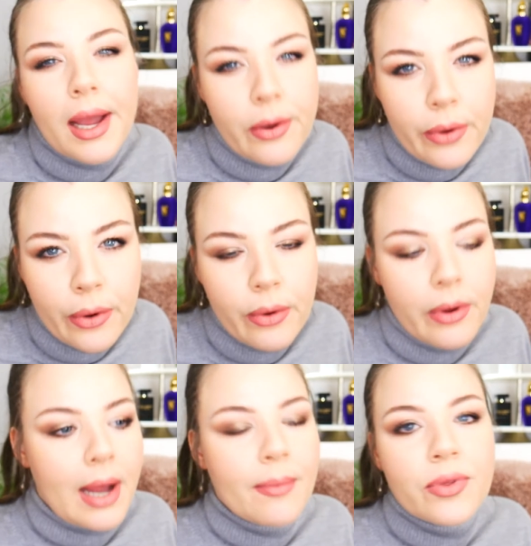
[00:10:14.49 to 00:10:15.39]
I don't know.
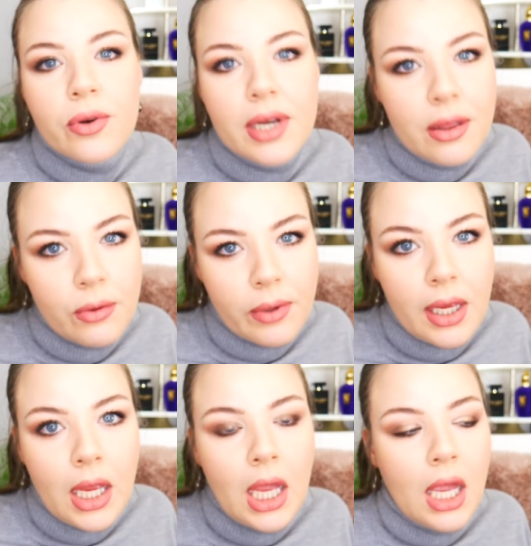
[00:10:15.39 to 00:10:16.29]
I'm
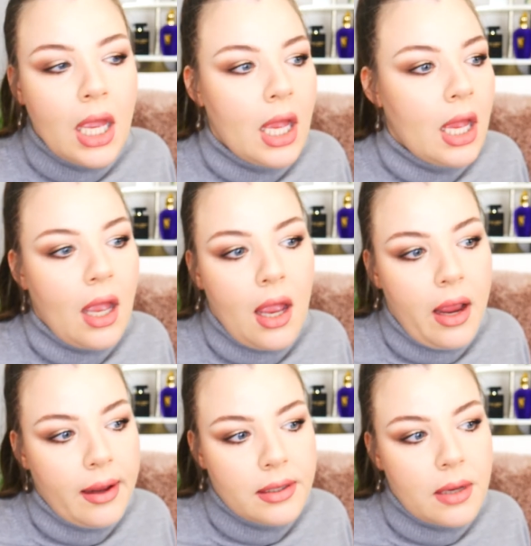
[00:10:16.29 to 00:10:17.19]
33
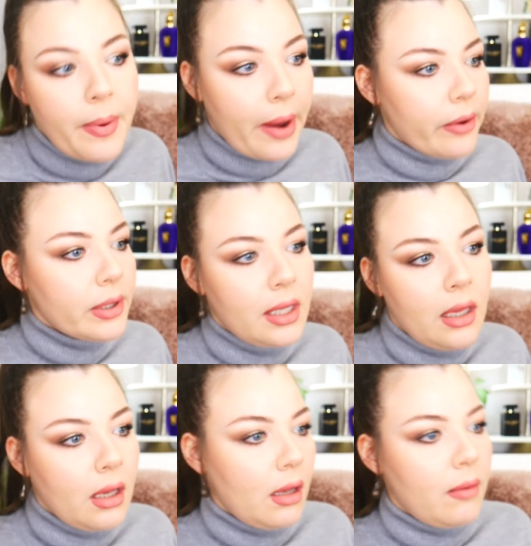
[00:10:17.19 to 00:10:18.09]
and
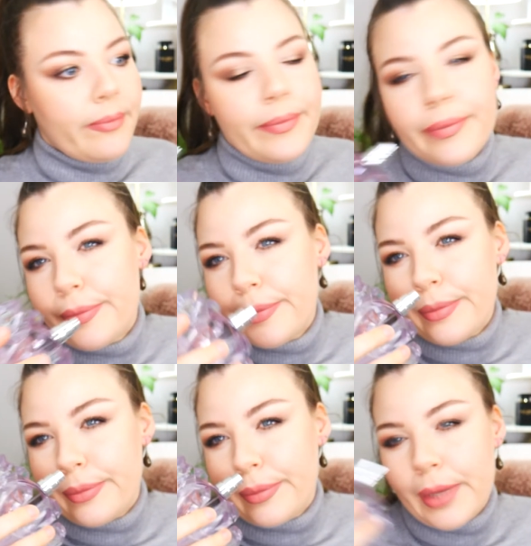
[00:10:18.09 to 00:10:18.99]
apparently
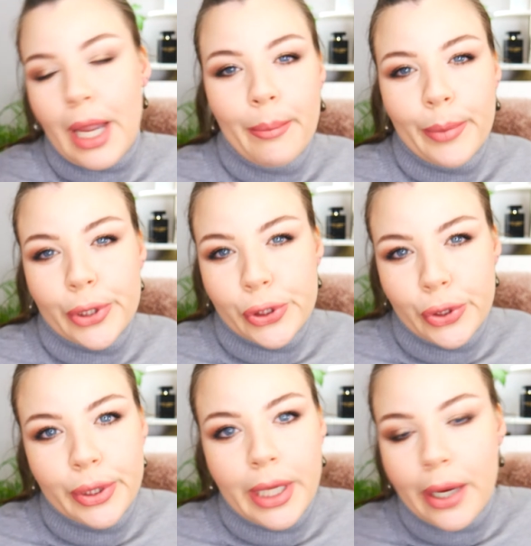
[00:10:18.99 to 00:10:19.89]
I'm
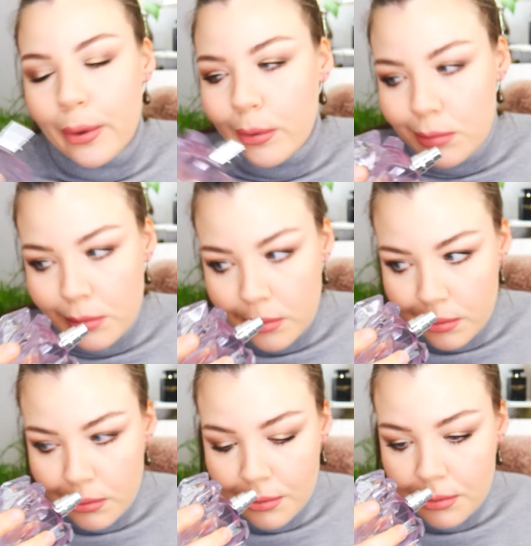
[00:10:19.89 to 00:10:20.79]
mature now.
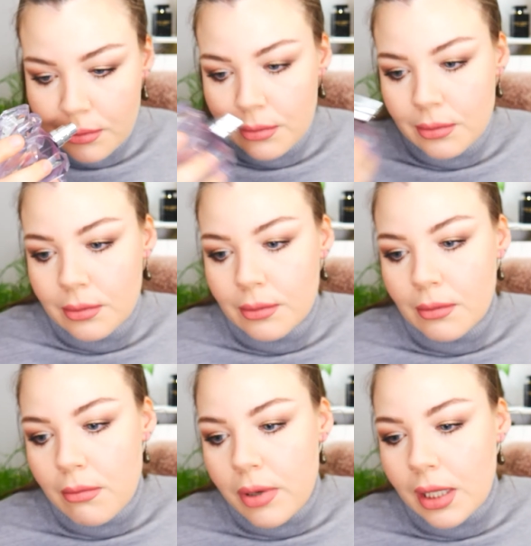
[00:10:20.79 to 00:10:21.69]

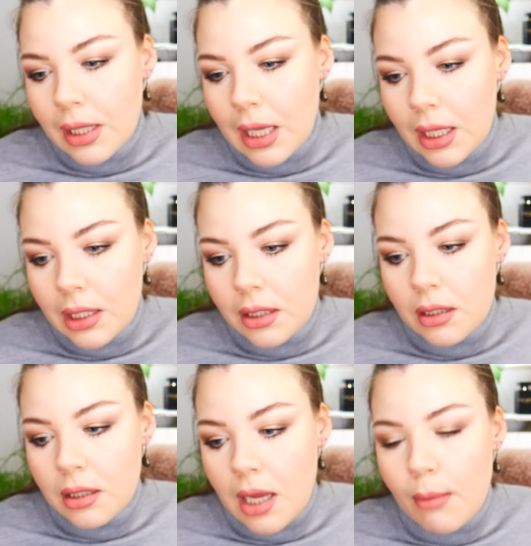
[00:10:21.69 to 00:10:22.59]
But like,
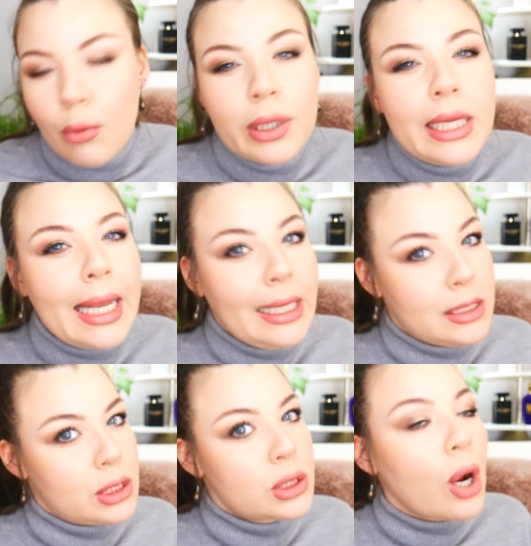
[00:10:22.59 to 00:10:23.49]
I'm only getting
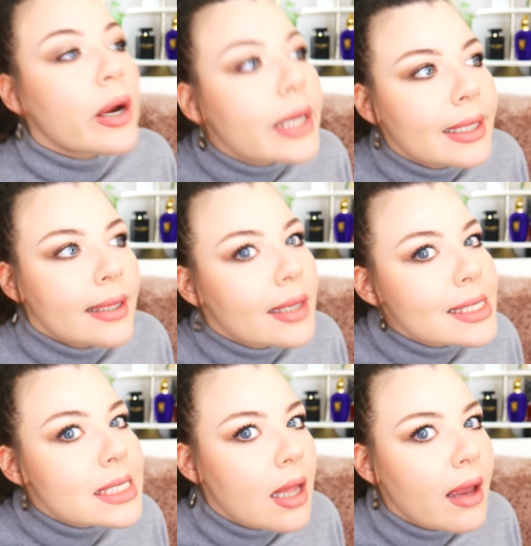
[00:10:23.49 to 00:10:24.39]
started in
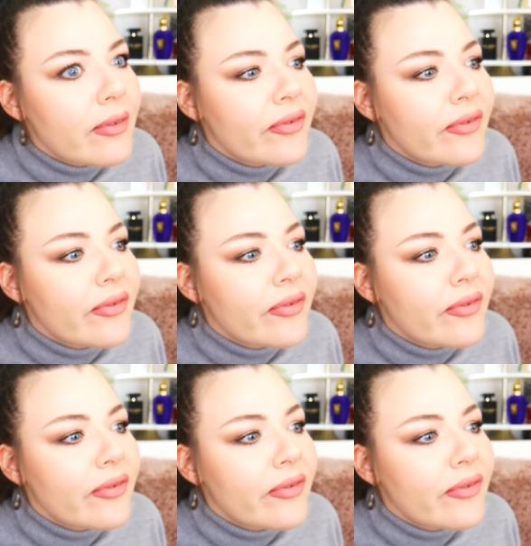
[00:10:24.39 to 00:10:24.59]
this life,